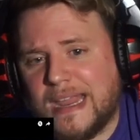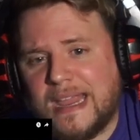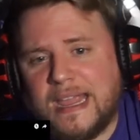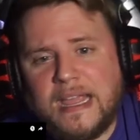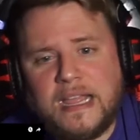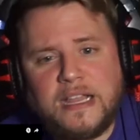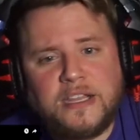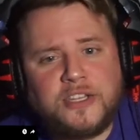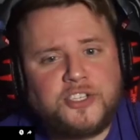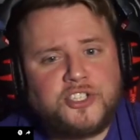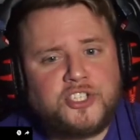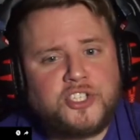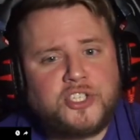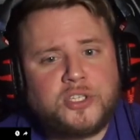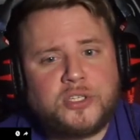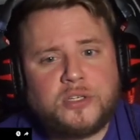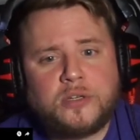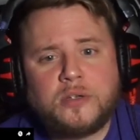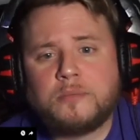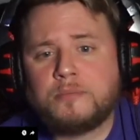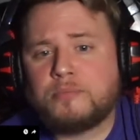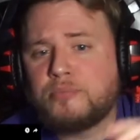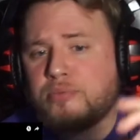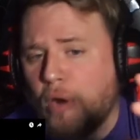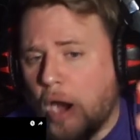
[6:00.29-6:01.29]
inch
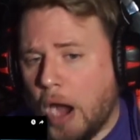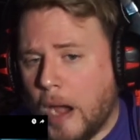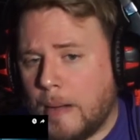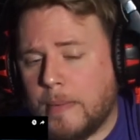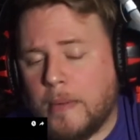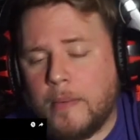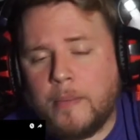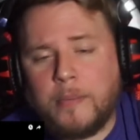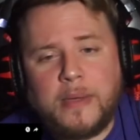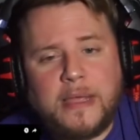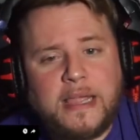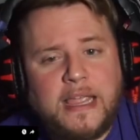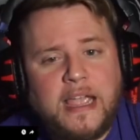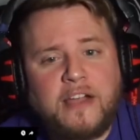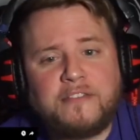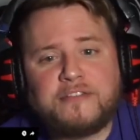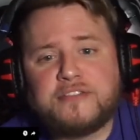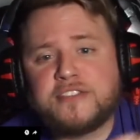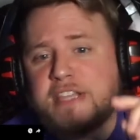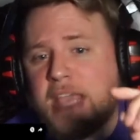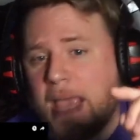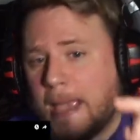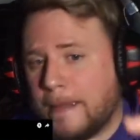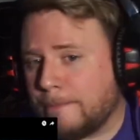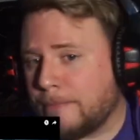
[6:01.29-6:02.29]
probably of
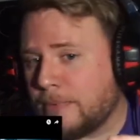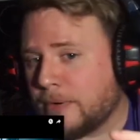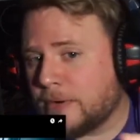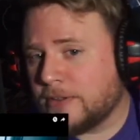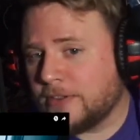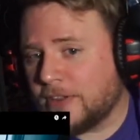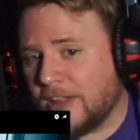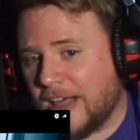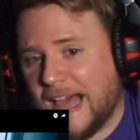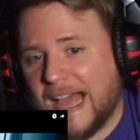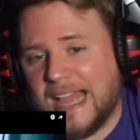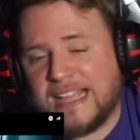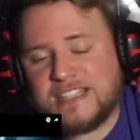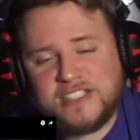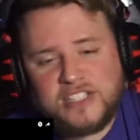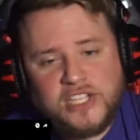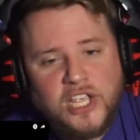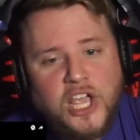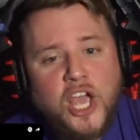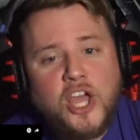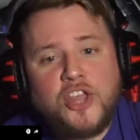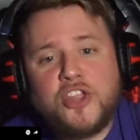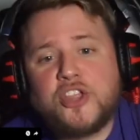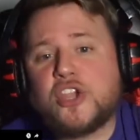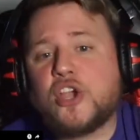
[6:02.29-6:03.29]
tempered glass.
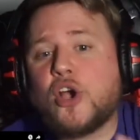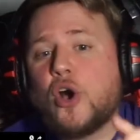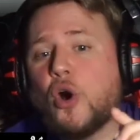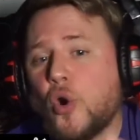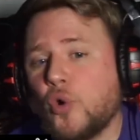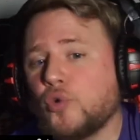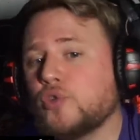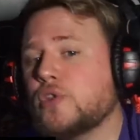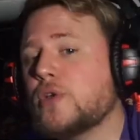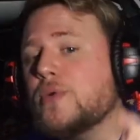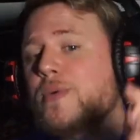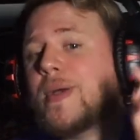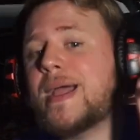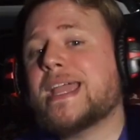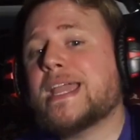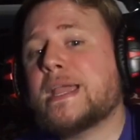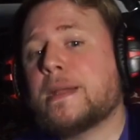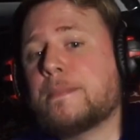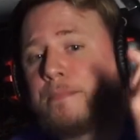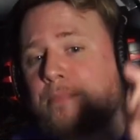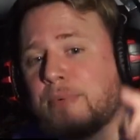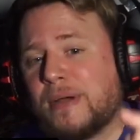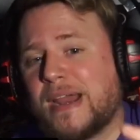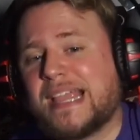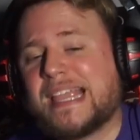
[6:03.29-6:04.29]
The only way you're
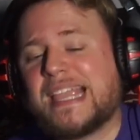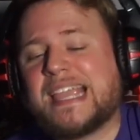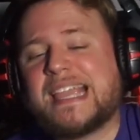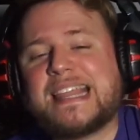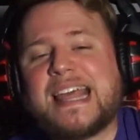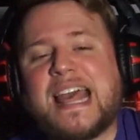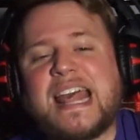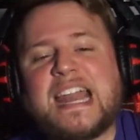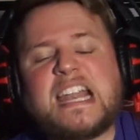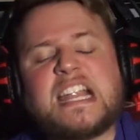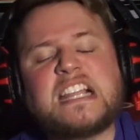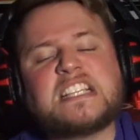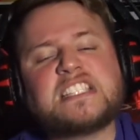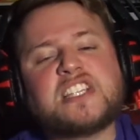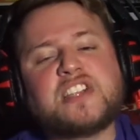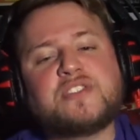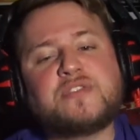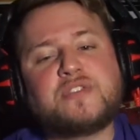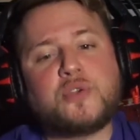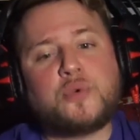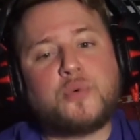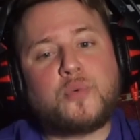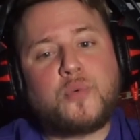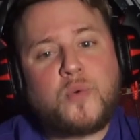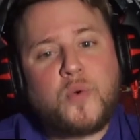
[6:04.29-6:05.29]
breaking that is if
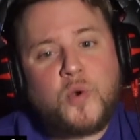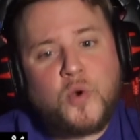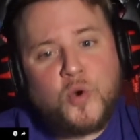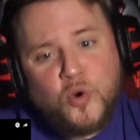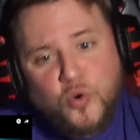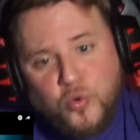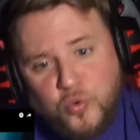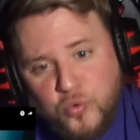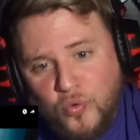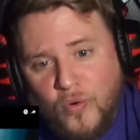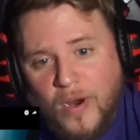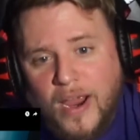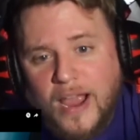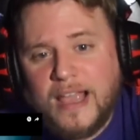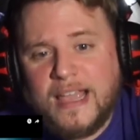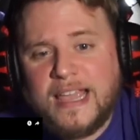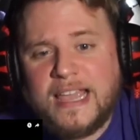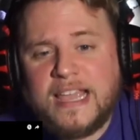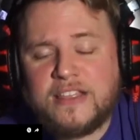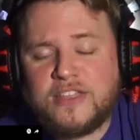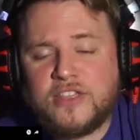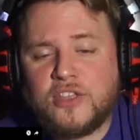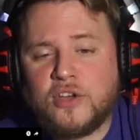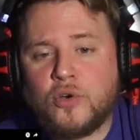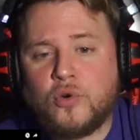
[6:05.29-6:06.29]
you
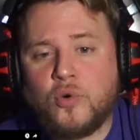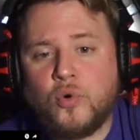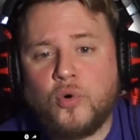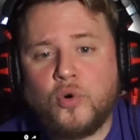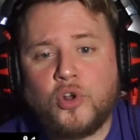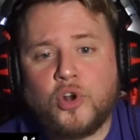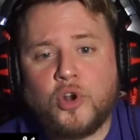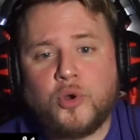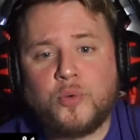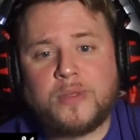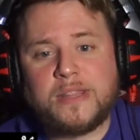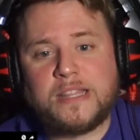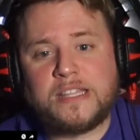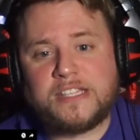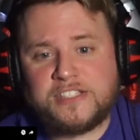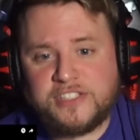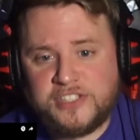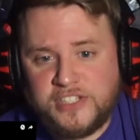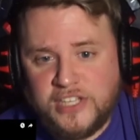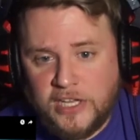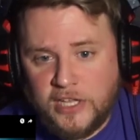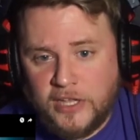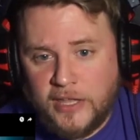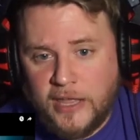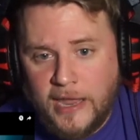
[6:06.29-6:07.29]
hit the corner with a
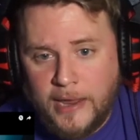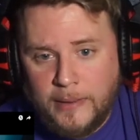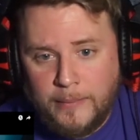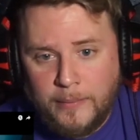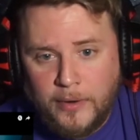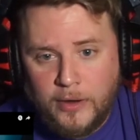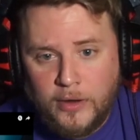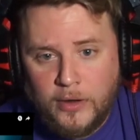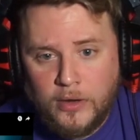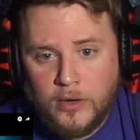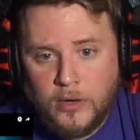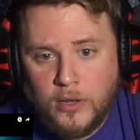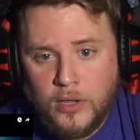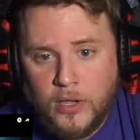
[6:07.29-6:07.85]
steel hammer.